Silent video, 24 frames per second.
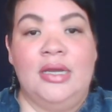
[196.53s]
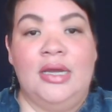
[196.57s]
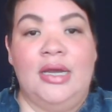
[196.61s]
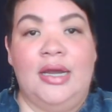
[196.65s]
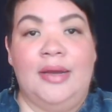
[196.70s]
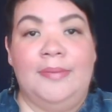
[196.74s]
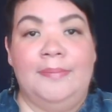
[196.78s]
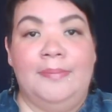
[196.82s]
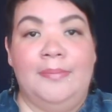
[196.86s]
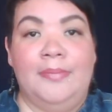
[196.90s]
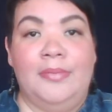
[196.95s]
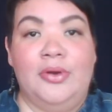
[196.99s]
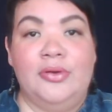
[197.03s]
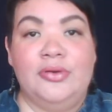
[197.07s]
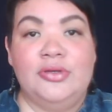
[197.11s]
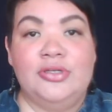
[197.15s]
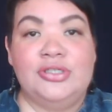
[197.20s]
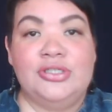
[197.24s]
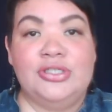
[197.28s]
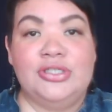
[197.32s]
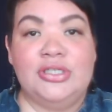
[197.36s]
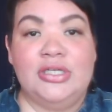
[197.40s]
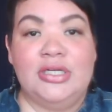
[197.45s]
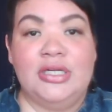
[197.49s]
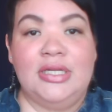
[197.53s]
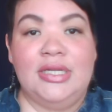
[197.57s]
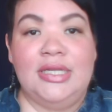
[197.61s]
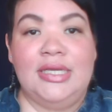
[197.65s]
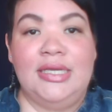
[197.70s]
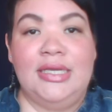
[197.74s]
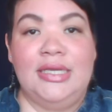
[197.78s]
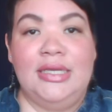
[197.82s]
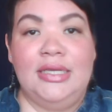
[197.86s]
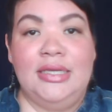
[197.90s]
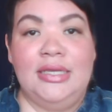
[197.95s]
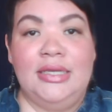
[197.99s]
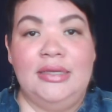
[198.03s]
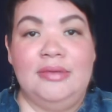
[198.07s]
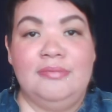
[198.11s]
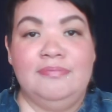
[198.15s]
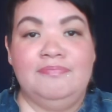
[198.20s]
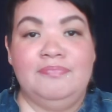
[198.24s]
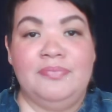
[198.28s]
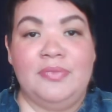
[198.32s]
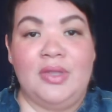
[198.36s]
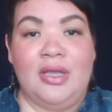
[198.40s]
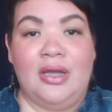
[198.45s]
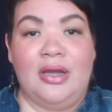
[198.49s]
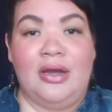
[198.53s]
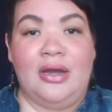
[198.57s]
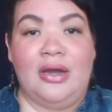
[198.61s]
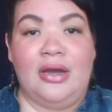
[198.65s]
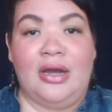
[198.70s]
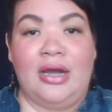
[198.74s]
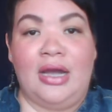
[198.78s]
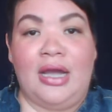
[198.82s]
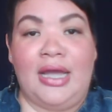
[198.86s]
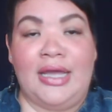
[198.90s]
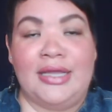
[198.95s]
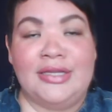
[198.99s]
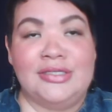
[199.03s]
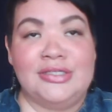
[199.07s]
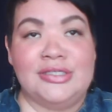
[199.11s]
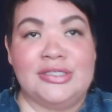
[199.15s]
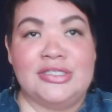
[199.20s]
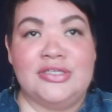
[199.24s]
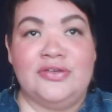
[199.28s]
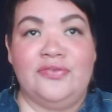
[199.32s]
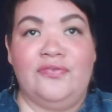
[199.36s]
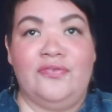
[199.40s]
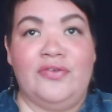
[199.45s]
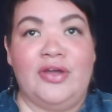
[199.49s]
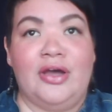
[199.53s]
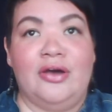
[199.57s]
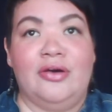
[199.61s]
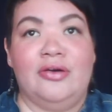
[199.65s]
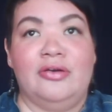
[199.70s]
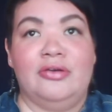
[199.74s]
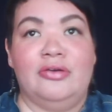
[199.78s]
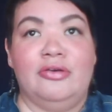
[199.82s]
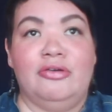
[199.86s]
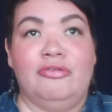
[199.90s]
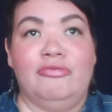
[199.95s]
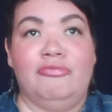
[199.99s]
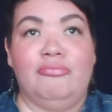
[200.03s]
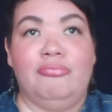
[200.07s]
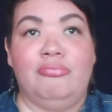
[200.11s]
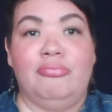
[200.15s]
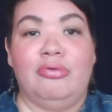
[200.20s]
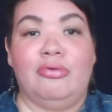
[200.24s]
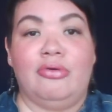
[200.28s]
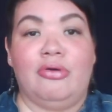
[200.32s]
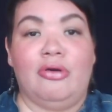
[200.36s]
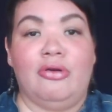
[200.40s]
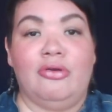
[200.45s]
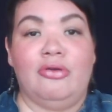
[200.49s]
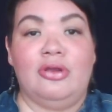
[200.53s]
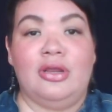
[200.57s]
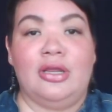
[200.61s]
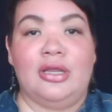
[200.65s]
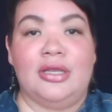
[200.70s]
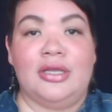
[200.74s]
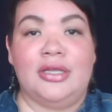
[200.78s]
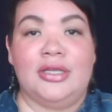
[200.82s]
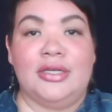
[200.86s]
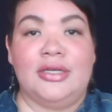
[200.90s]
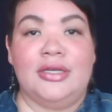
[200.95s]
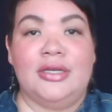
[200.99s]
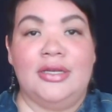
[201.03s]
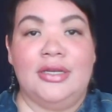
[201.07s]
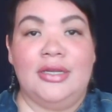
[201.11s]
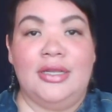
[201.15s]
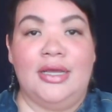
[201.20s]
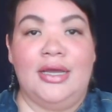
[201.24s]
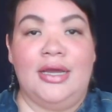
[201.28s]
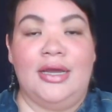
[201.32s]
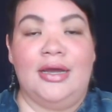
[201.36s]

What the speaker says: Emotionally, I just felt broken,